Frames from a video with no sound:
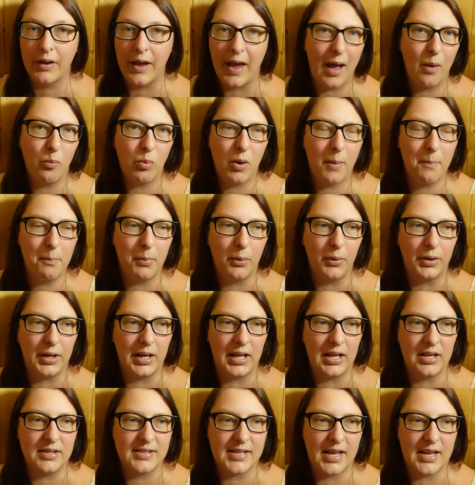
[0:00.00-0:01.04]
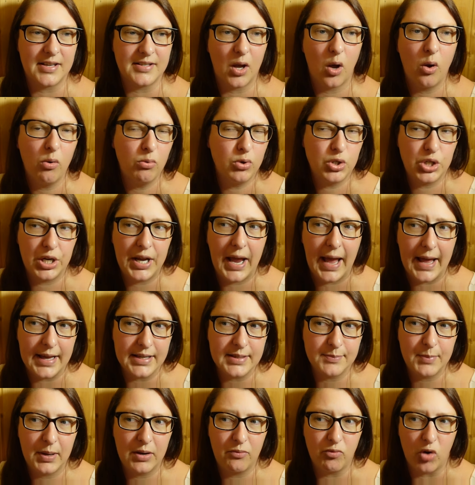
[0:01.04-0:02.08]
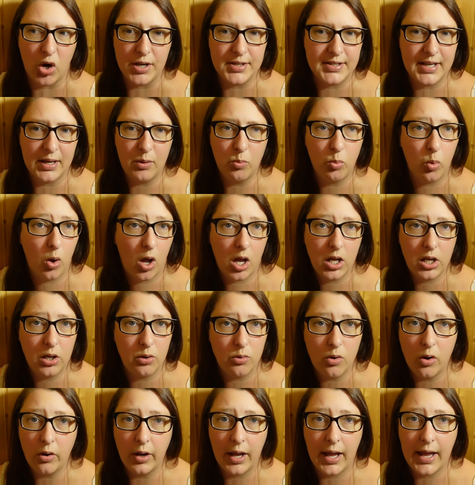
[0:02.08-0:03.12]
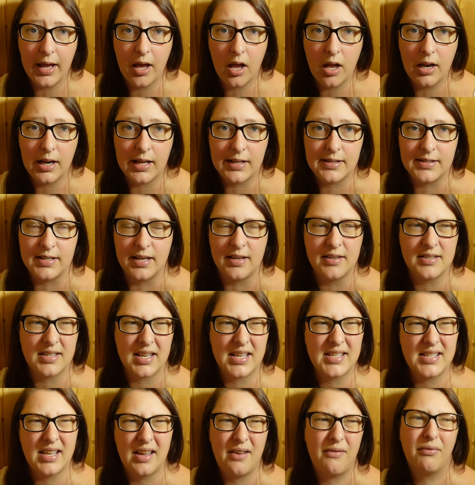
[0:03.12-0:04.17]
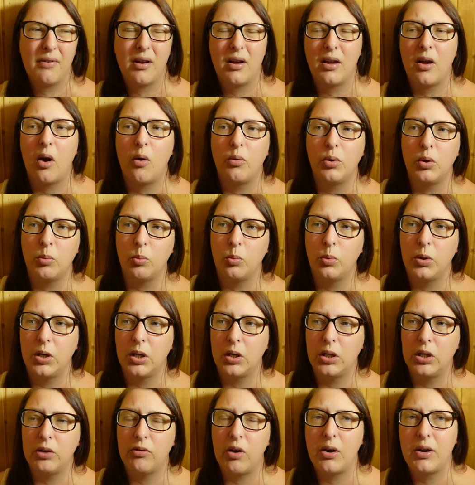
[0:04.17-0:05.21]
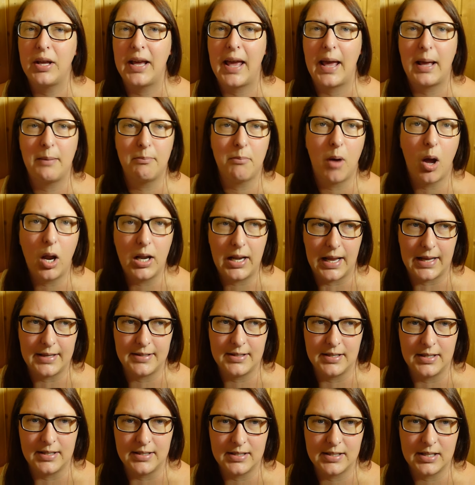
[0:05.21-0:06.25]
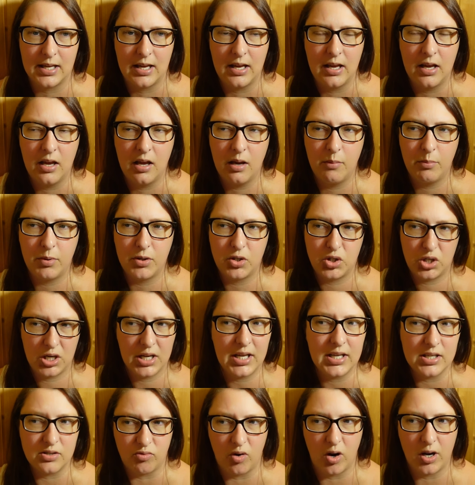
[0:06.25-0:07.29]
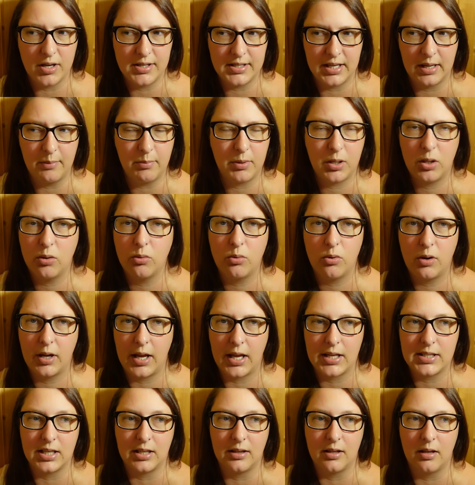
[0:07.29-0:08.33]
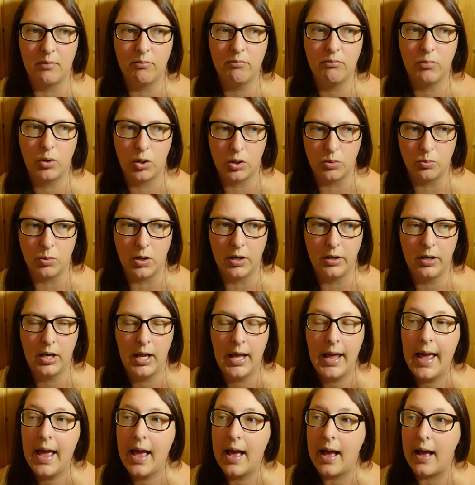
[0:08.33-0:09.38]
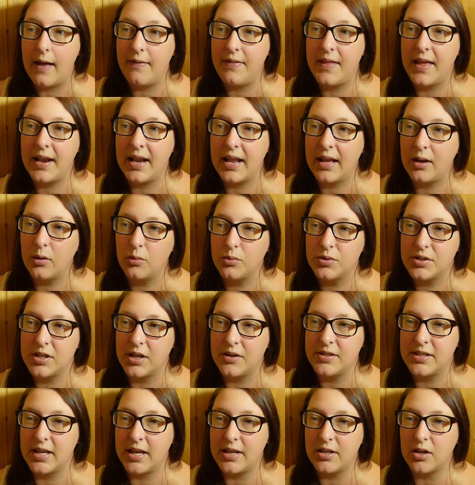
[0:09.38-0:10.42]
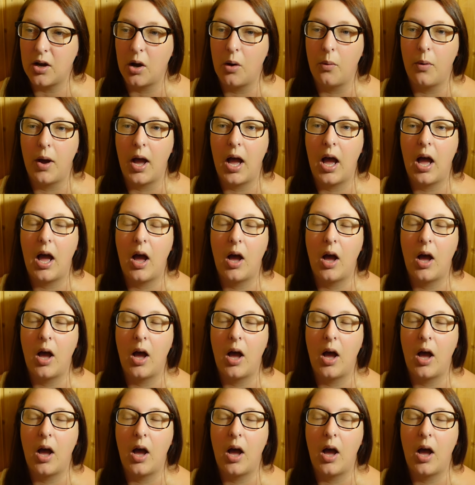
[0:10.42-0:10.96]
At one point he says, oh, she has been writing. Well, are you not getting her letters? As if, like, oh, you're only getting my letters, but she is writing, but you're not getting them. Good one. And then he also said, oh,